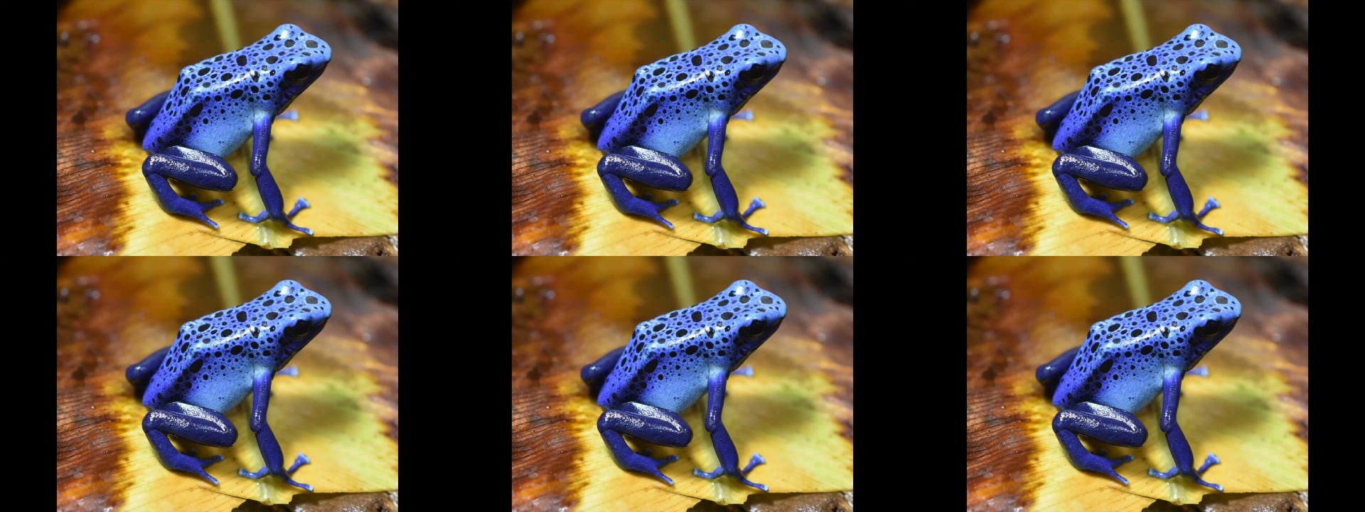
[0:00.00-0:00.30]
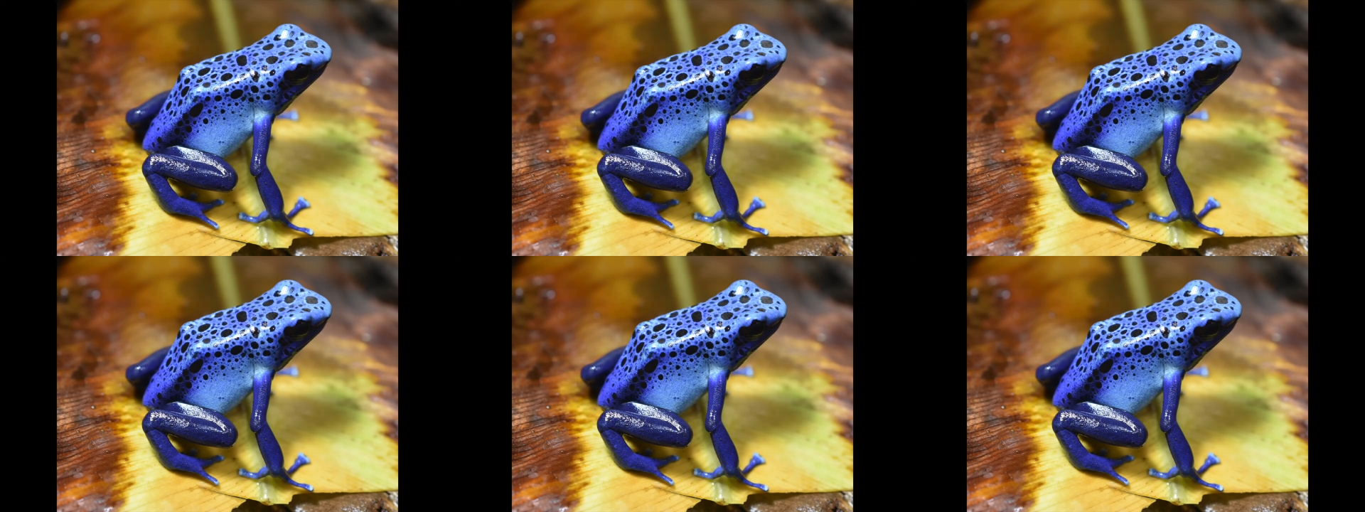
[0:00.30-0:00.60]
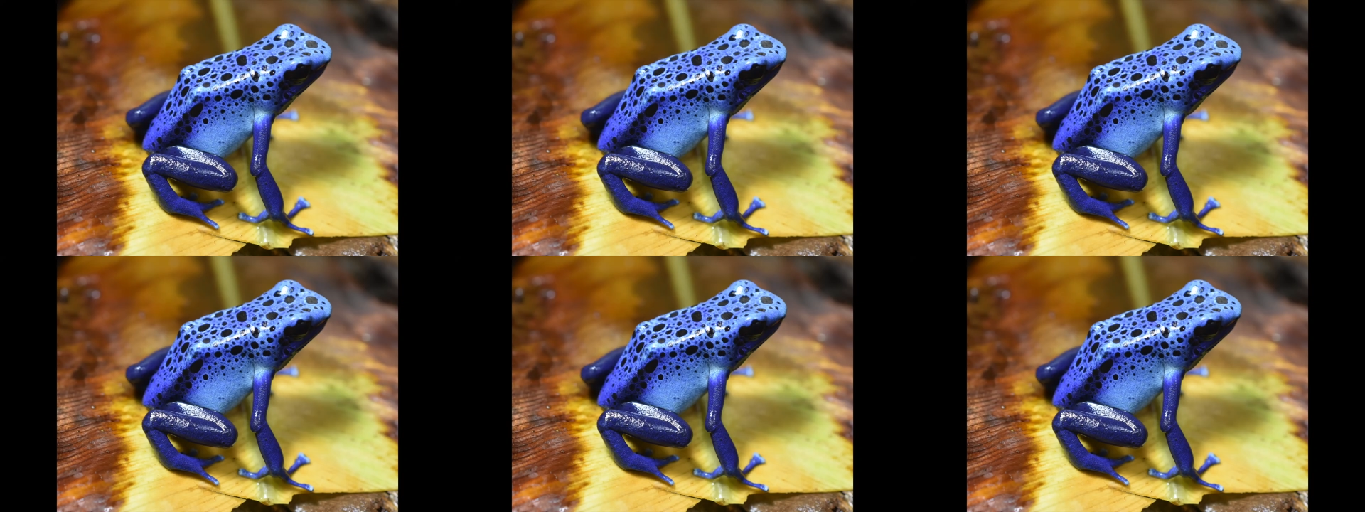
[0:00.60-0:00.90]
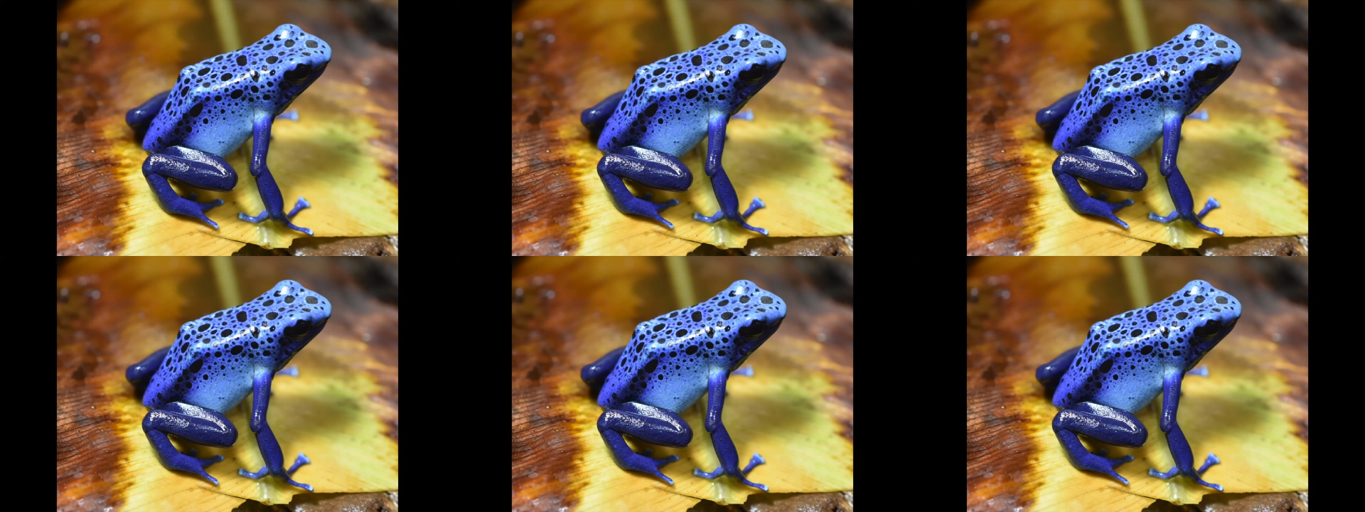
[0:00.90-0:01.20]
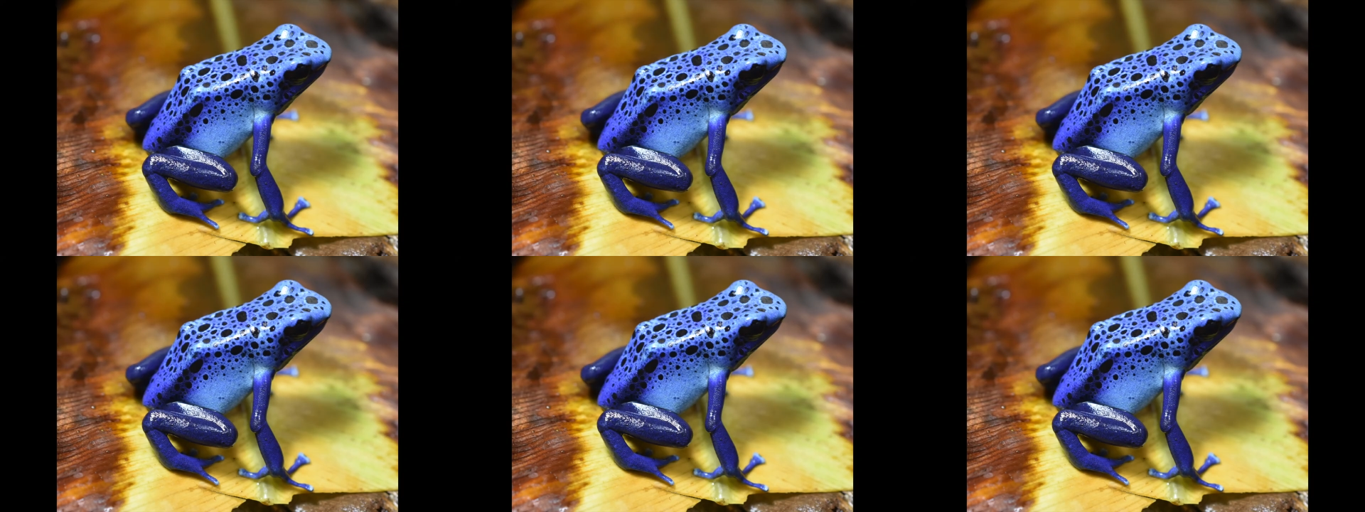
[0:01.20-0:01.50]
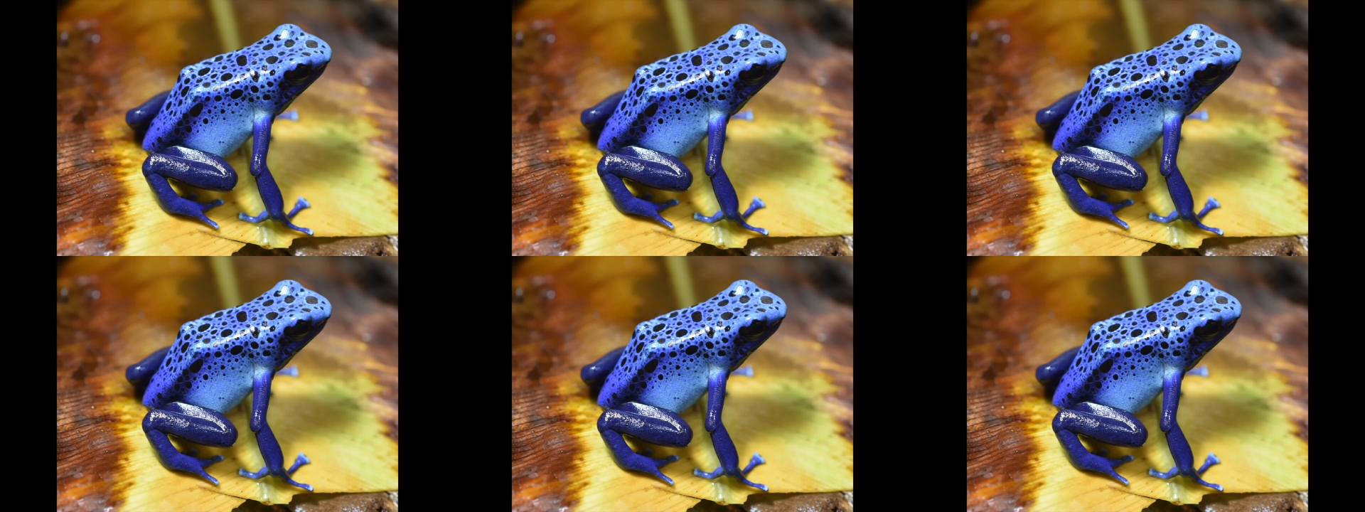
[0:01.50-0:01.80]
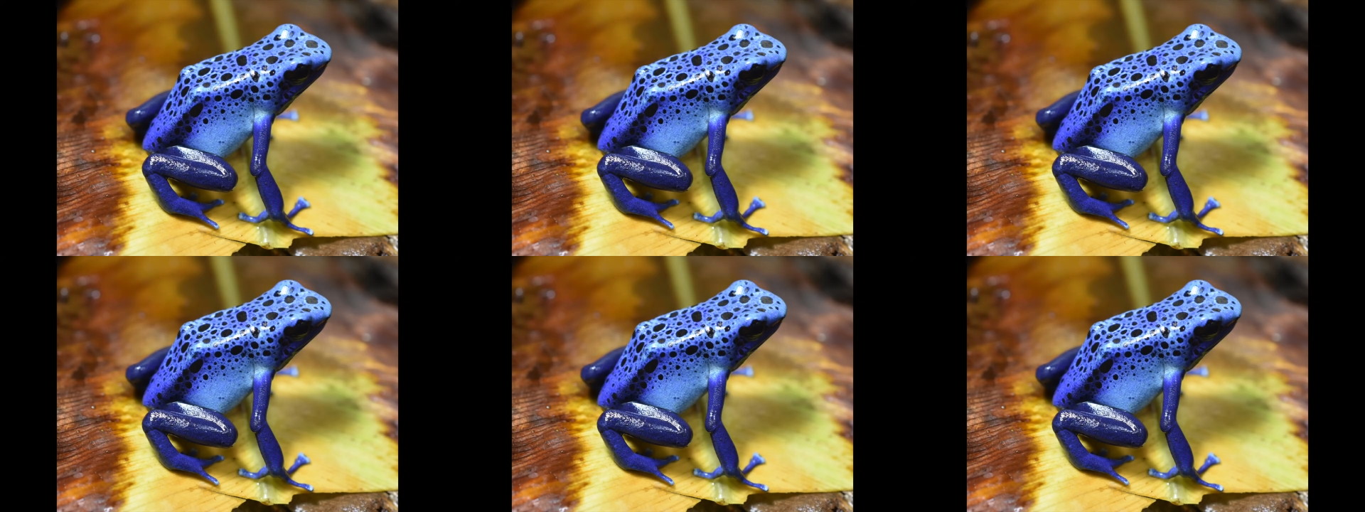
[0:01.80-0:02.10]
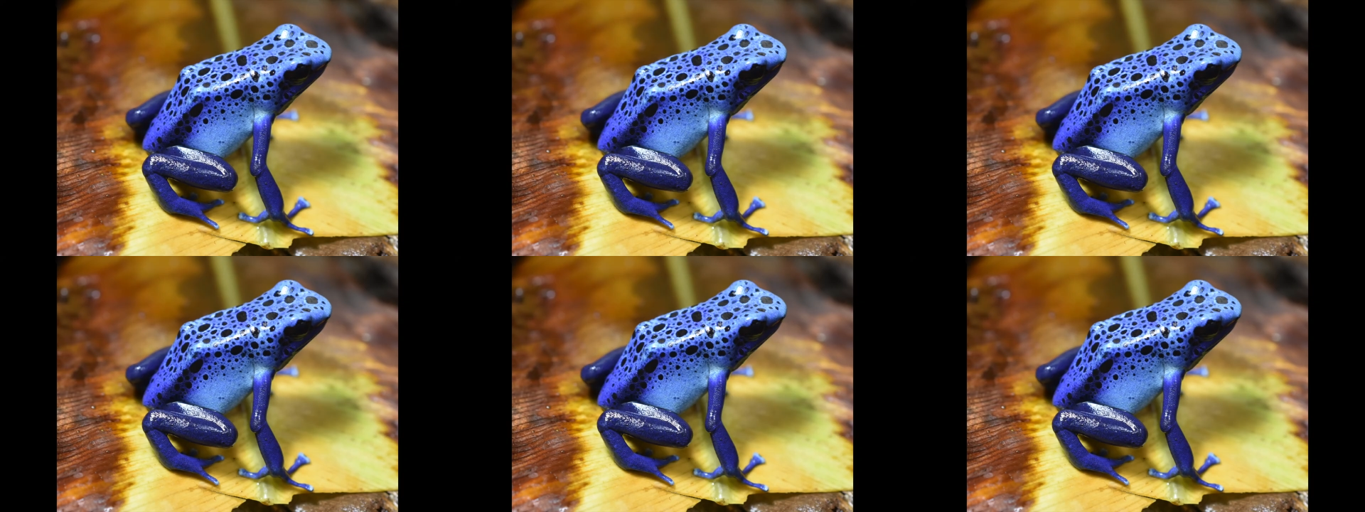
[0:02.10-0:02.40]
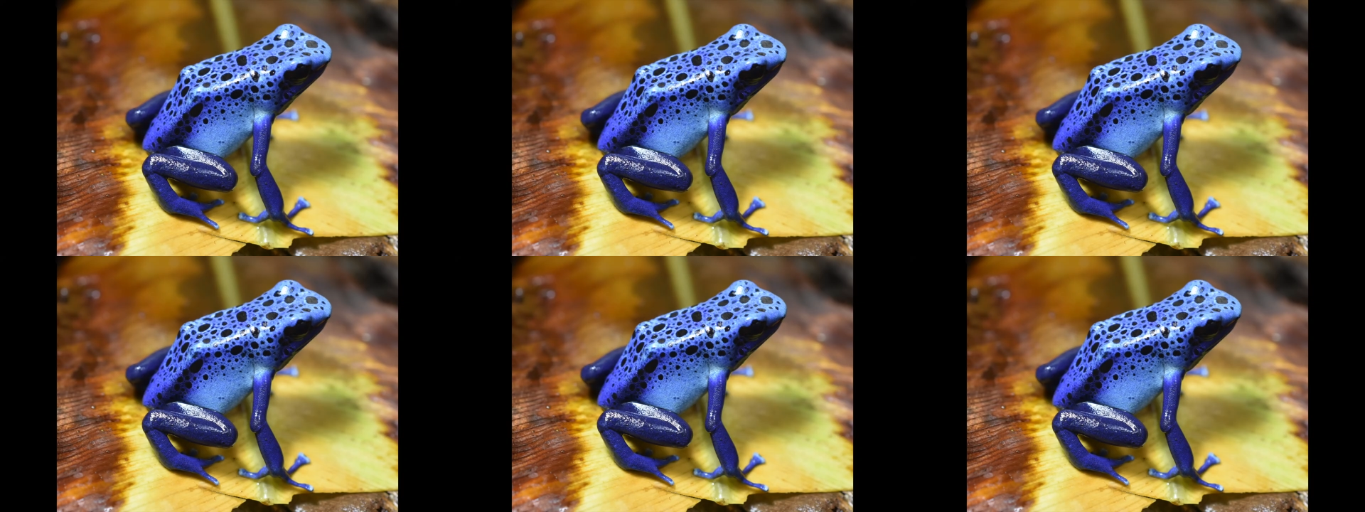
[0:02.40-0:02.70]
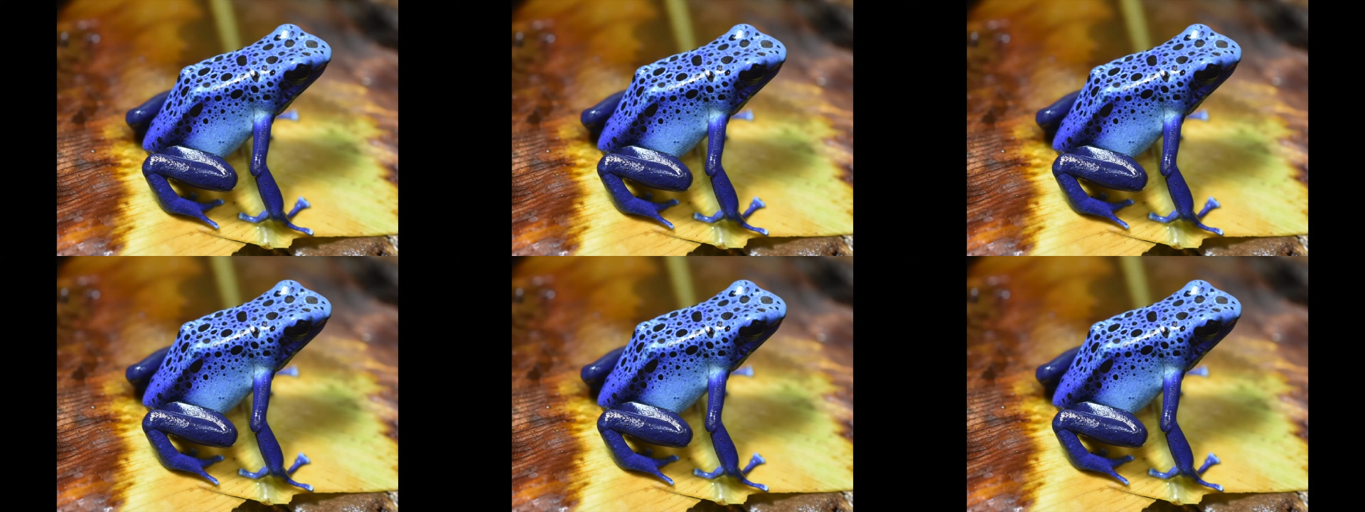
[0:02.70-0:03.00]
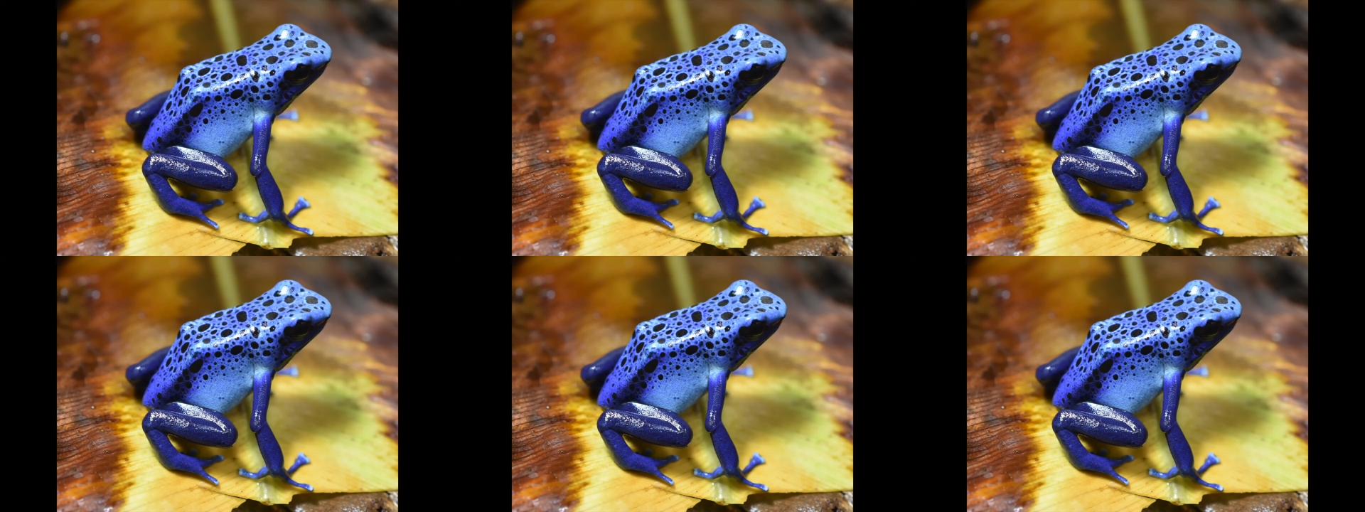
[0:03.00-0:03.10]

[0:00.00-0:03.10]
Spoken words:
No face is visible, so there are no lips to read.